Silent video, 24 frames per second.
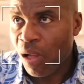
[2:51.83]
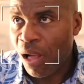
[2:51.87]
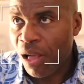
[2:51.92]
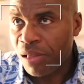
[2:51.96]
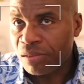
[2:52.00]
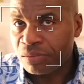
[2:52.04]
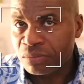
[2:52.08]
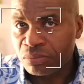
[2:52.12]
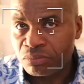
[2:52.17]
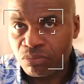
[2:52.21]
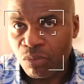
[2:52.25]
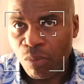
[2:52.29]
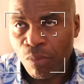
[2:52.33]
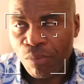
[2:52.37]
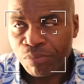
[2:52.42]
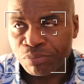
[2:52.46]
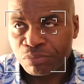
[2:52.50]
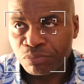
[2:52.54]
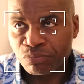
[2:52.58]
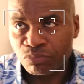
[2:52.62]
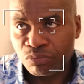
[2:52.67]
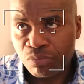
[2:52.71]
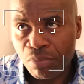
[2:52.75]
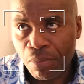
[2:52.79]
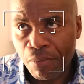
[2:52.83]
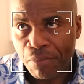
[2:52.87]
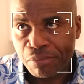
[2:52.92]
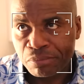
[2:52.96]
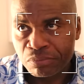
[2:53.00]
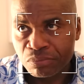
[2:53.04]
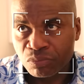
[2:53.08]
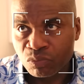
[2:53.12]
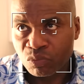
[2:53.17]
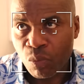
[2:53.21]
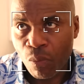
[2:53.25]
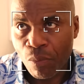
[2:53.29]
If you're not too far from your
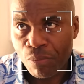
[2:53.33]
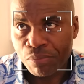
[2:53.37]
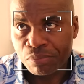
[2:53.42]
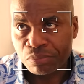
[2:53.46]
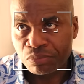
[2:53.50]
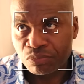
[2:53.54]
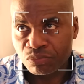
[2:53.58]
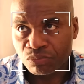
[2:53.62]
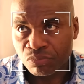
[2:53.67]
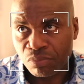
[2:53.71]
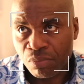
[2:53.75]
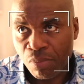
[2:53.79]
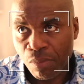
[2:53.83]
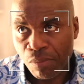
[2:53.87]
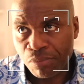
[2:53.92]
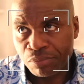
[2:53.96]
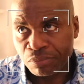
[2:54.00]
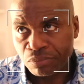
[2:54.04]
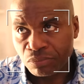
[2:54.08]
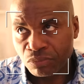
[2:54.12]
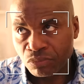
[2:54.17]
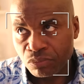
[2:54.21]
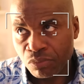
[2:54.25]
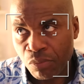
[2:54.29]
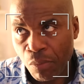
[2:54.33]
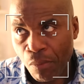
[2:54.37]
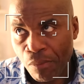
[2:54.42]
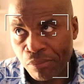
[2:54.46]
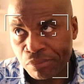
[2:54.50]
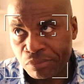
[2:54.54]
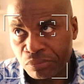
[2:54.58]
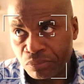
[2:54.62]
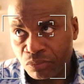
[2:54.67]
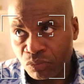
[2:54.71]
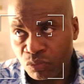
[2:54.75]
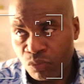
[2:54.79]
subject, it does a nice job
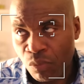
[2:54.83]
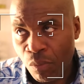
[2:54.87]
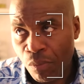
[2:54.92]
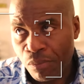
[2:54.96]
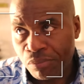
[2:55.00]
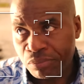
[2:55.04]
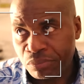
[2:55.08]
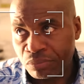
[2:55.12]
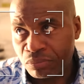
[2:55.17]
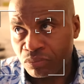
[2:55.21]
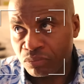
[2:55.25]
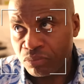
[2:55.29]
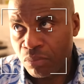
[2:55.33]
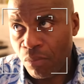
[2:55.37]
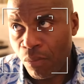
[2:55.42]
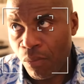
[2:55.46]
finding their faces.